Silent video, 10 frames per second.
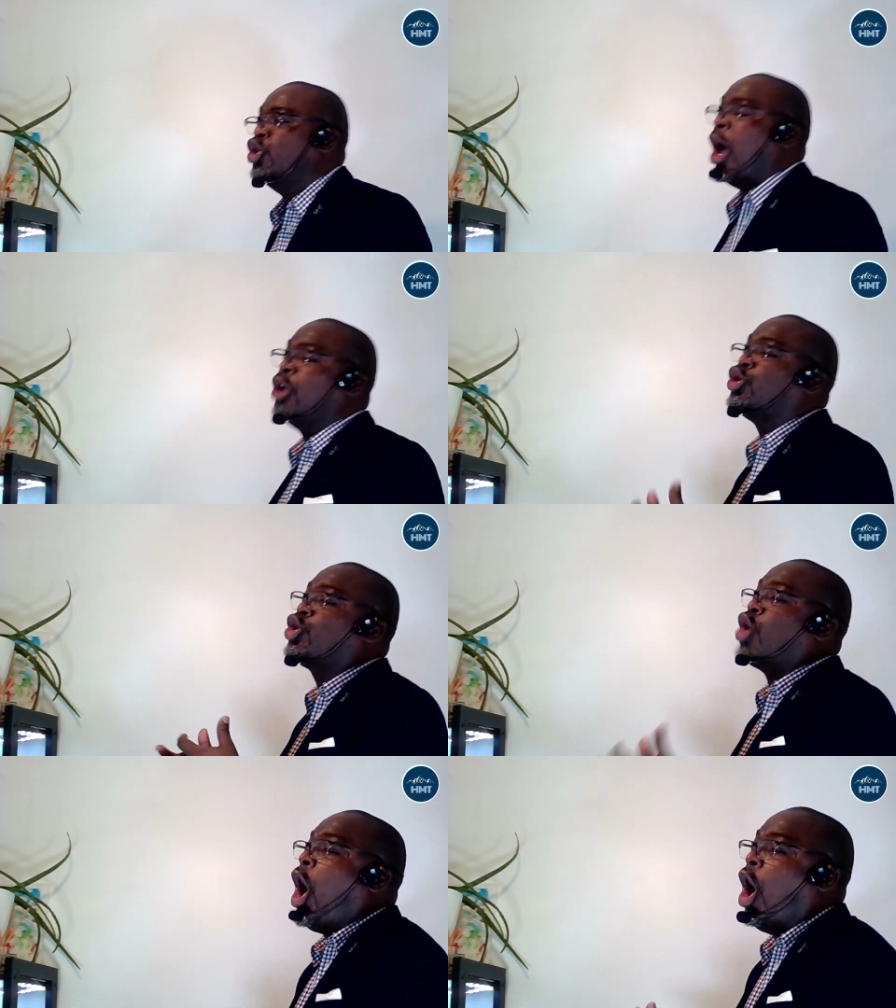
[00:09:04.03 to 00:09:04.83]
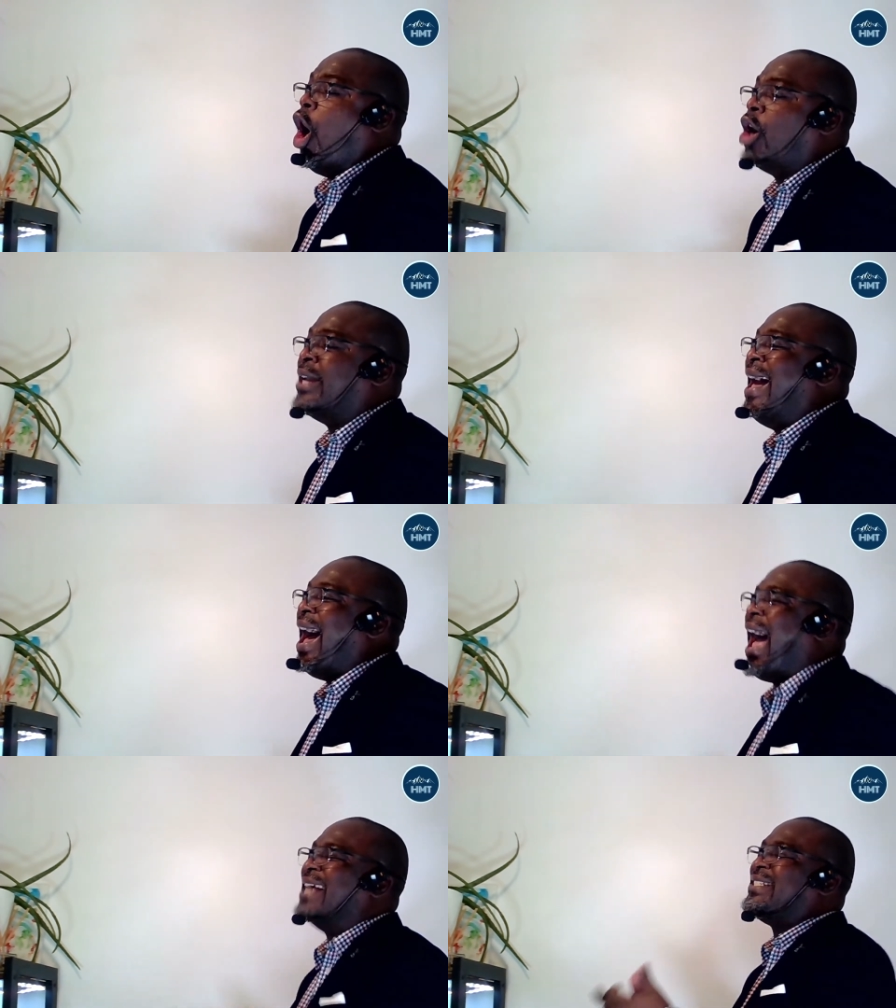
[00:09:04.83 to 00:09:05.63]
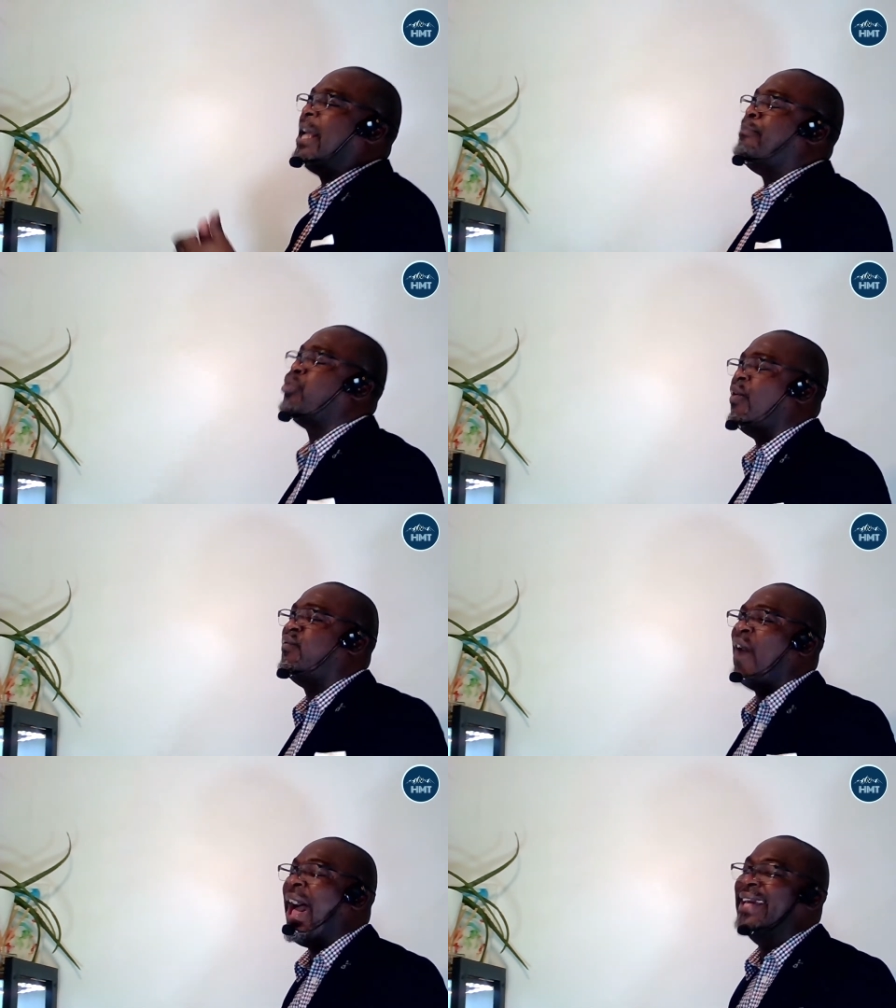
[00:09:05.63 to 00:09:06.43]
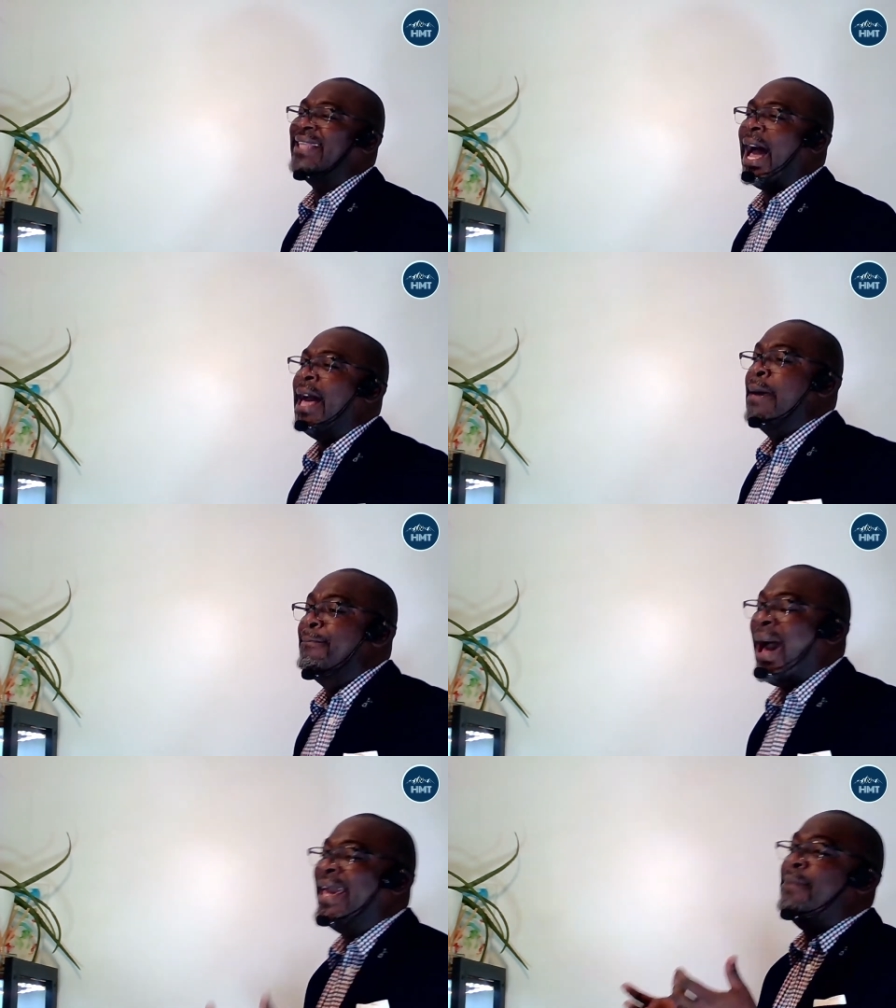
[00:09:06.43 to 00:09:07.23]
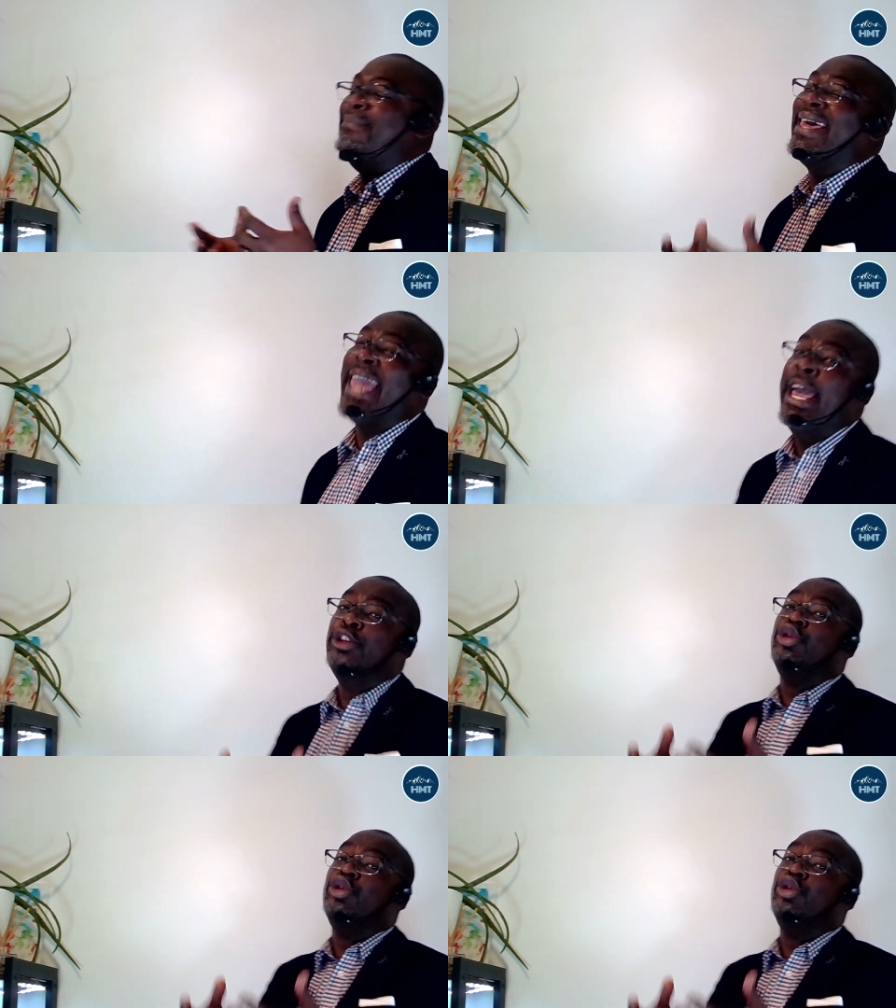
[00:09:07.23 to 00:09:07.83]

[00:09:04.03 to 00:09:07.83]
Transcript: not God as the provider, but he begin